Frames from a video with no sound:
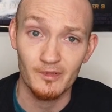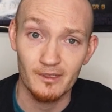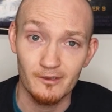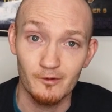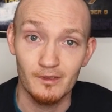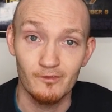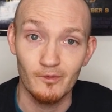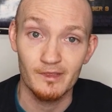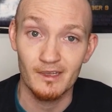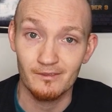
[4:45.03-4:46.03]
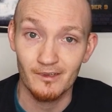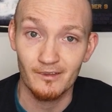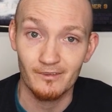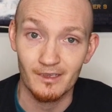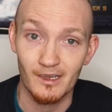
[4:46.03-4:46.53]
But I know even when that
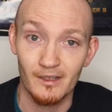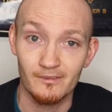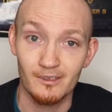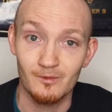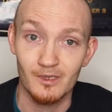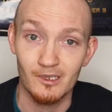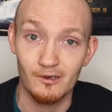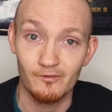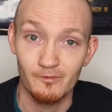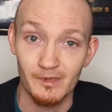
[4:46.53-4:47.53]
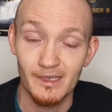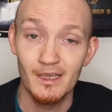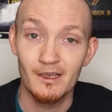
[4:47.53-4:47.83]
does, that God's going to be here for me.